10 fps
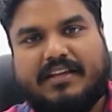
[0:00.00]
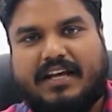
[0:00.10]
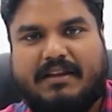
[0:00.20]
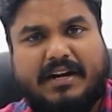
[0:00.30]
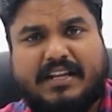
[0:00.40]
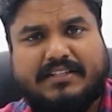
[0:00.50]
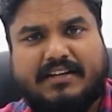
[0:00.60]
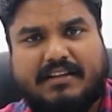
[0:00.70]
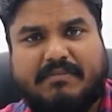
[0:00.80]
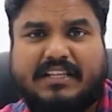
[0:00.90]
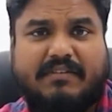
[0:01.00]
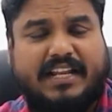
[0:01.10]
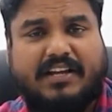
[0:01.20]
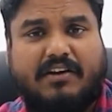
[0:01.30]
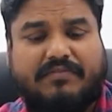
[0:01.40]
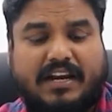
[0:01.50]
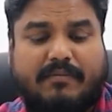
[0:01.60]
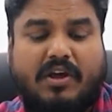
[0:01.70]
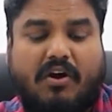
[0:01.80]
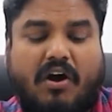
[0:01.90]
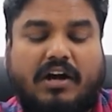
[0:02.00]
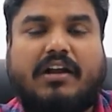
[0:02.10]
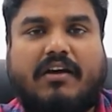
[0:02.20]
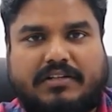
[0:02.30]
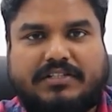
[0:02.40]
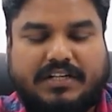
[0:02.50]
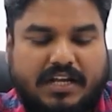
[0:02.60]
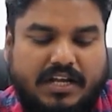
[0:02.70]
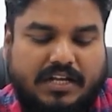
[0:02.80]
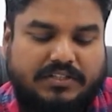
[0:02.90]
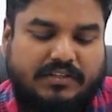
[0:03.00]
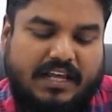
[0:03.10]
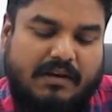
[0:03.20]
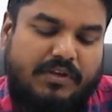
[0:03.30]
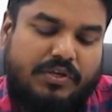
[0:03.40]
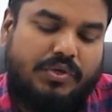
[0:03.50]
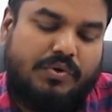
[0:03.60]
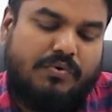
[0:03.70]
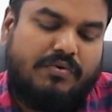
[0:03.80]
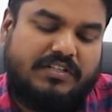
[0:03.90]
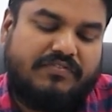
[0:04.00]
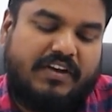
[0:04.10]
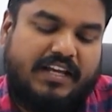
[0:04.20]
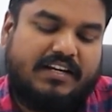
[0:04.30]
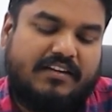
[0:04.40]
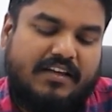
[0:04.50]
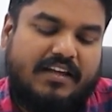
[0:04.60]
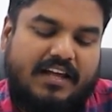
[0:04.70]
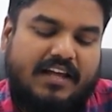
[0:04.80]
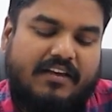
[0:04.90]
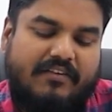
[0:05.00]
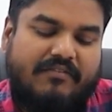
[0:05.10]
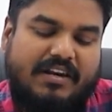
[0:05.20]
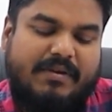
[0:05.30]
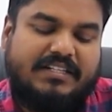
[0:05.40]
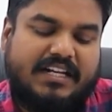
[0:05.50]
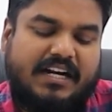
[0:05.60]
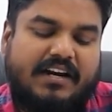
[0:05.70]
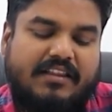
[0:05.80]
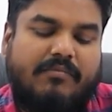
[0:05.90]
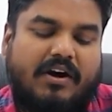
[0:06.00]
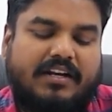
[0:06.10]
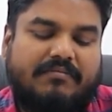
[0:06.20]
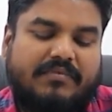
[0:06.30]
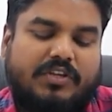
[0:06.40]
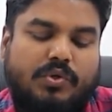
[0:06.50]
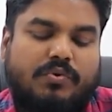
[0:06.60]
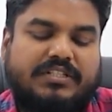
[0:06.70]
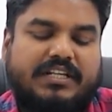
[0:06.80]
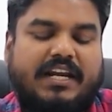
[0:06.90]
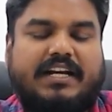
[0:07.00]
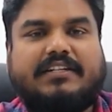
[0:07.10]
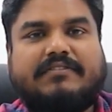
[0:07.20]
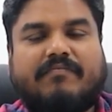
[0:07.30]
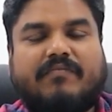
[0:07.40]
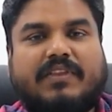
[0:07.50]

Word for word: Are you able to understand? The missile will take off. There will be a hot launch. So there will be huge fire will be generated at the bottom, huge heat.